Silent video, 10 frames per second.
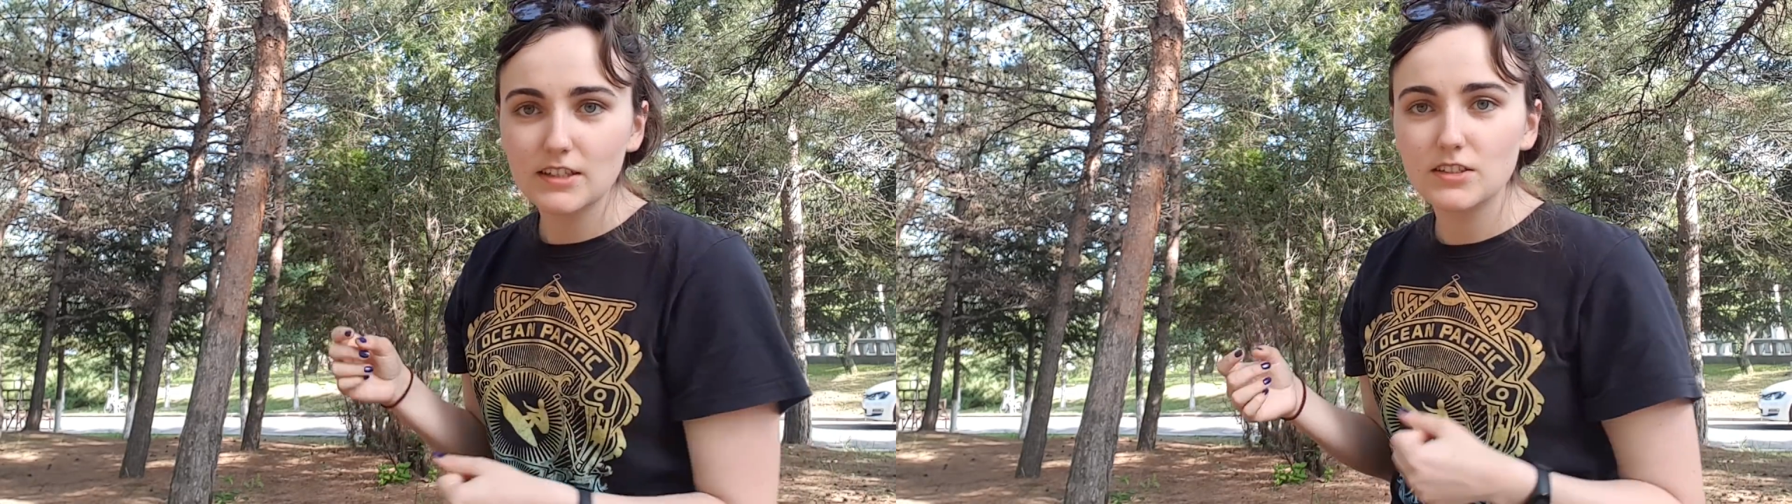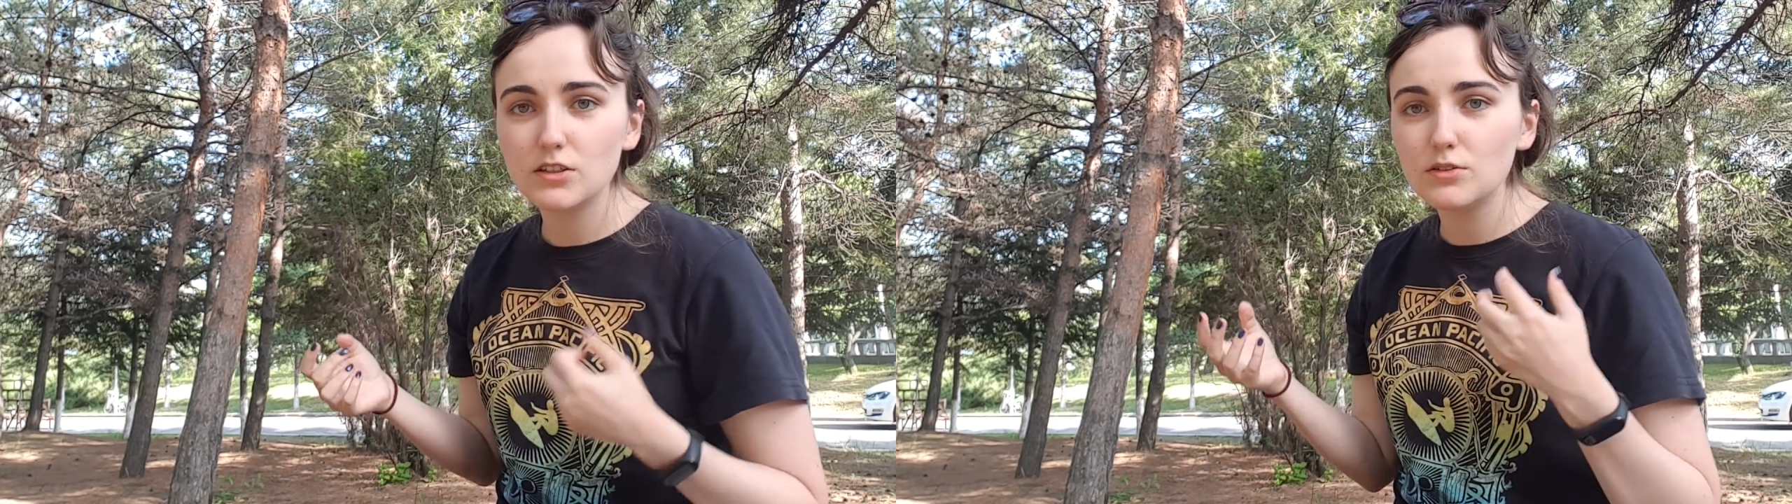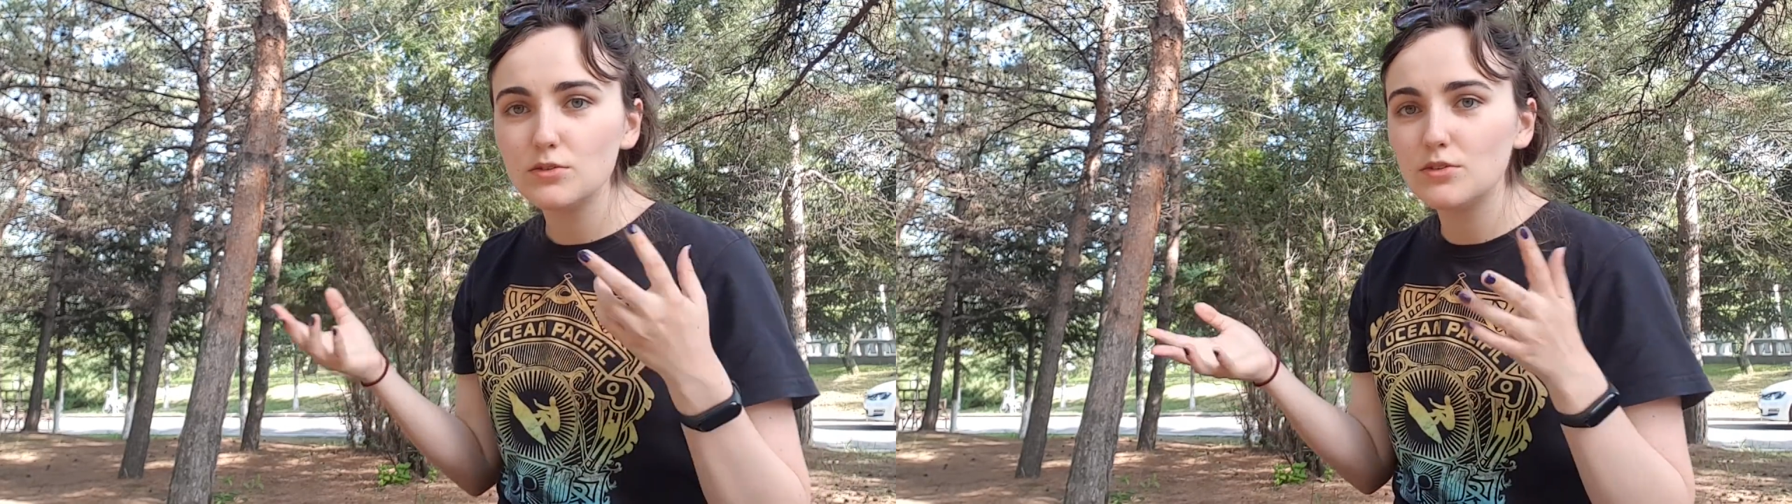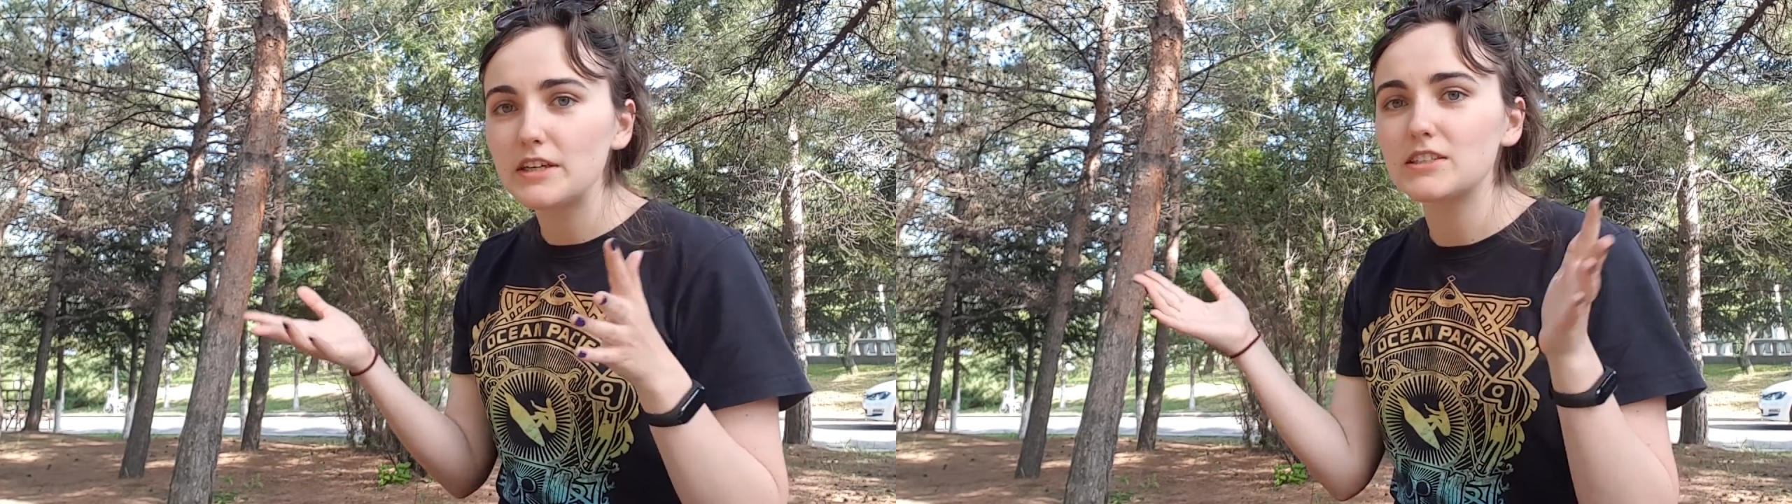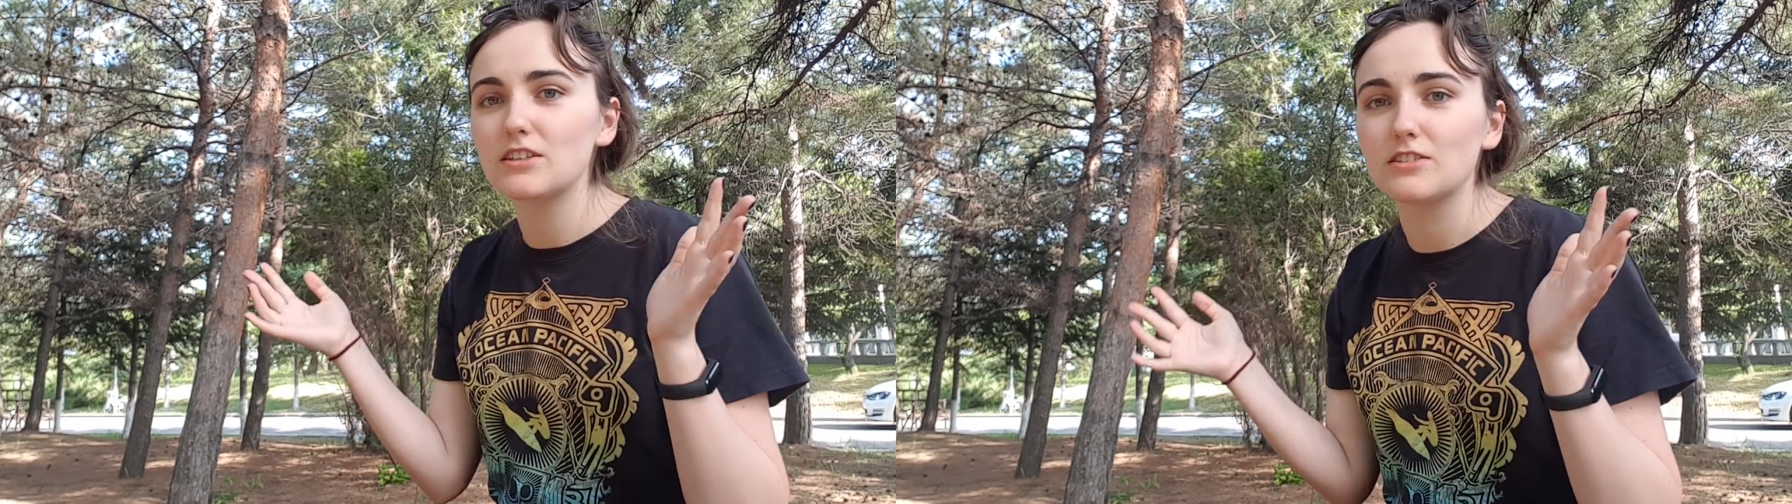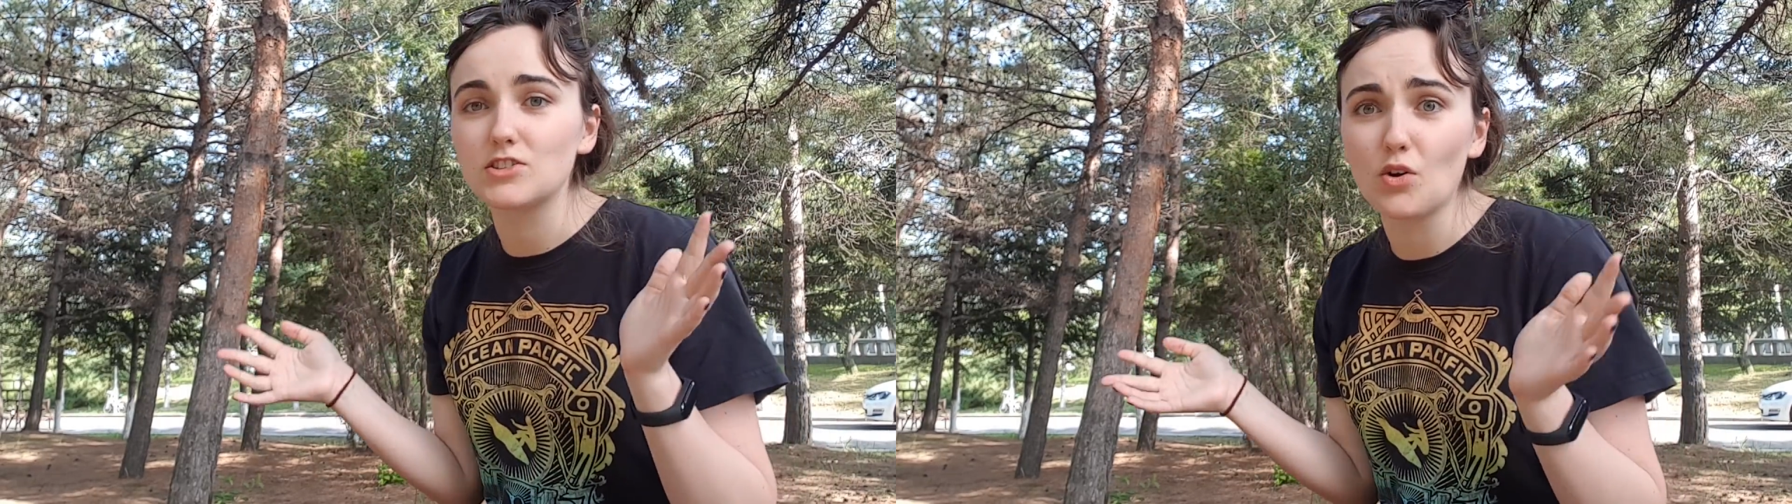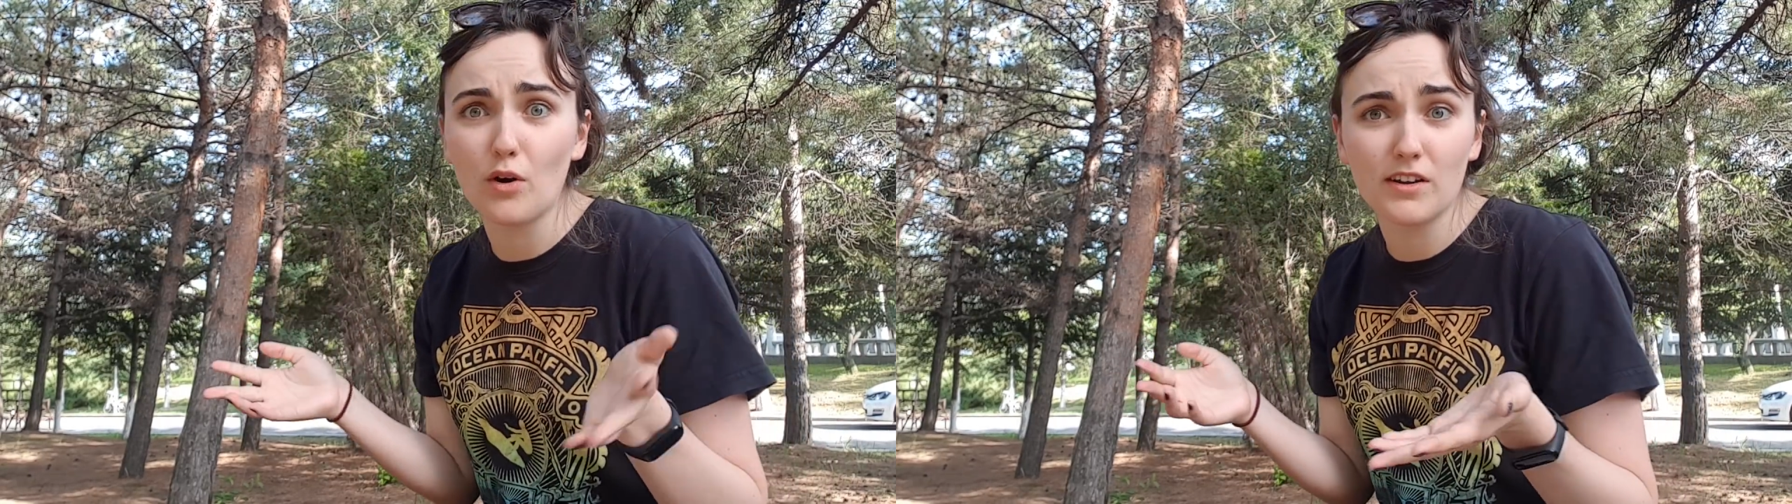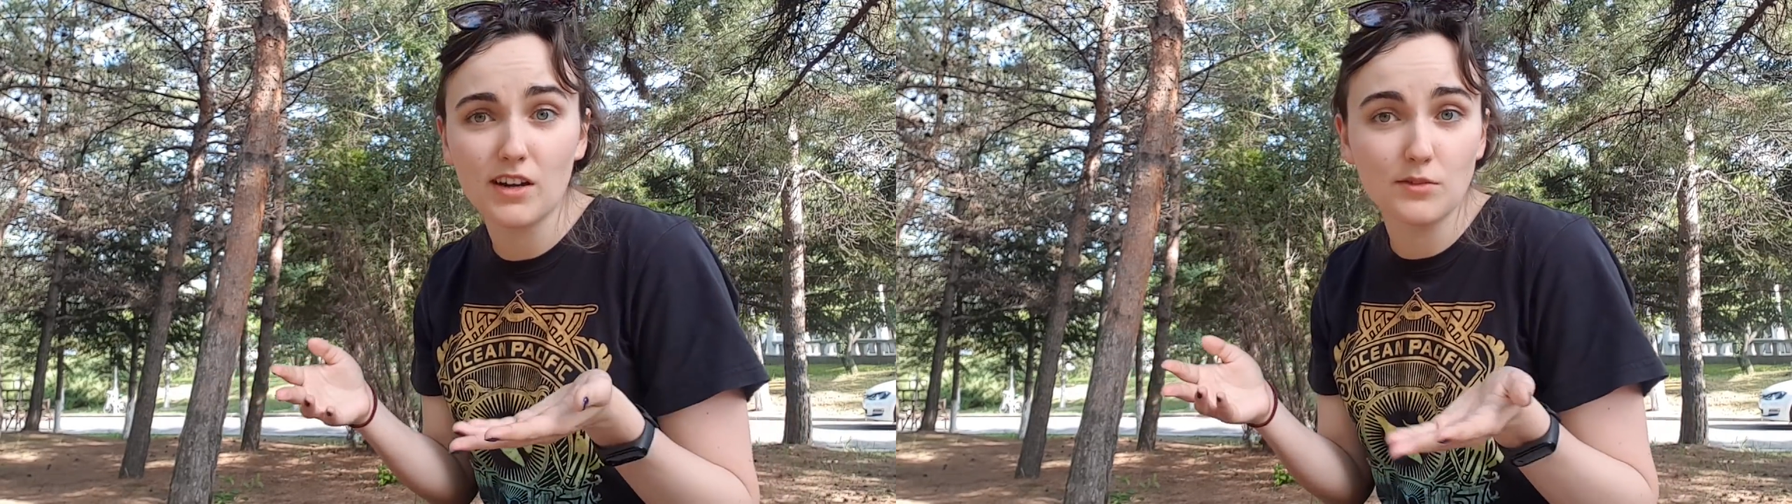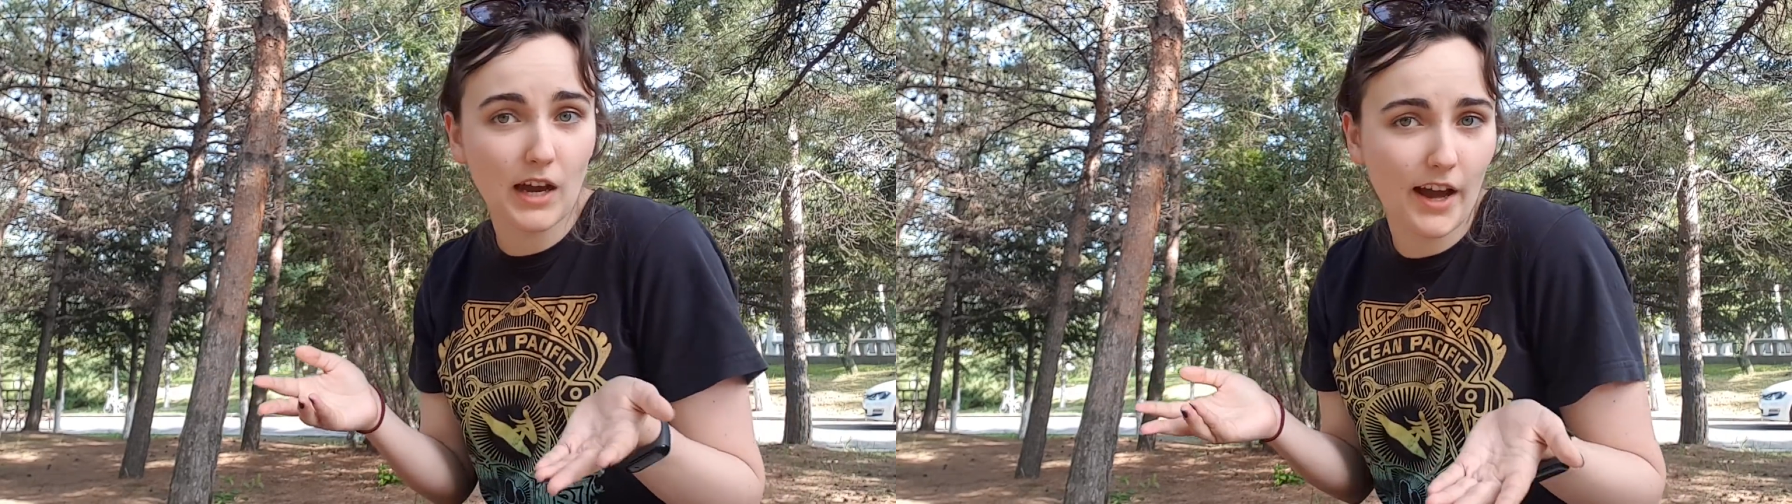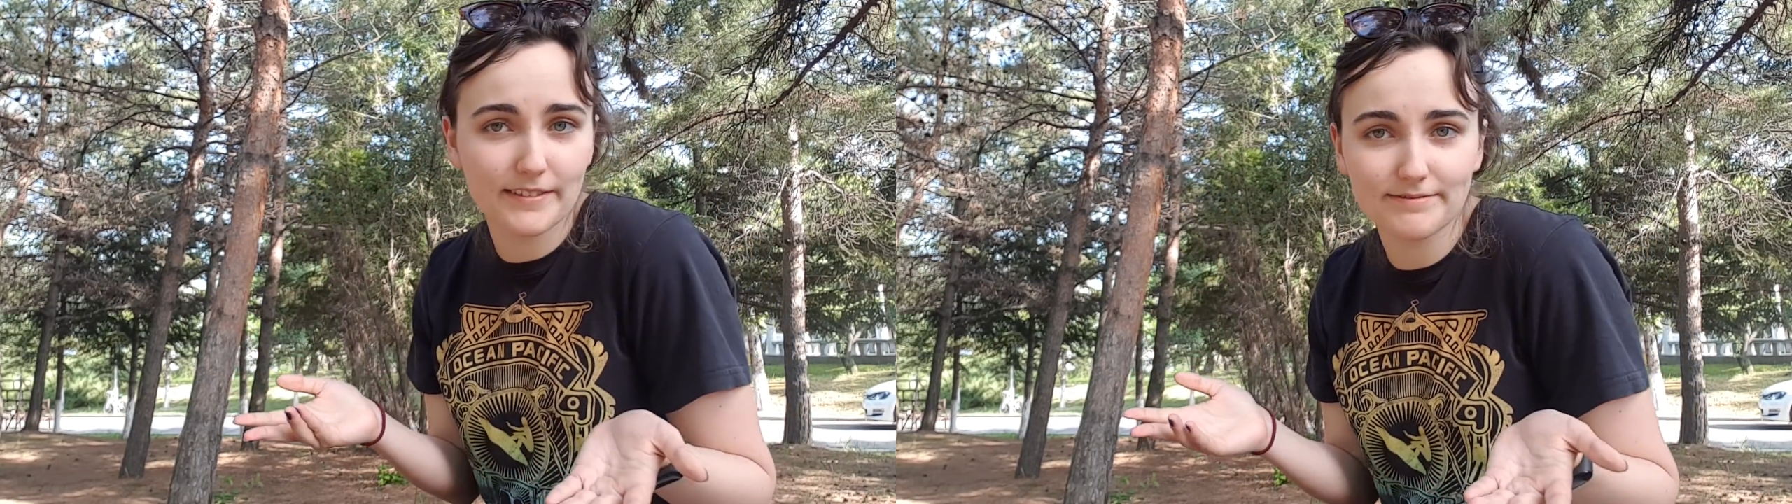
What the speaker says: do research, or not,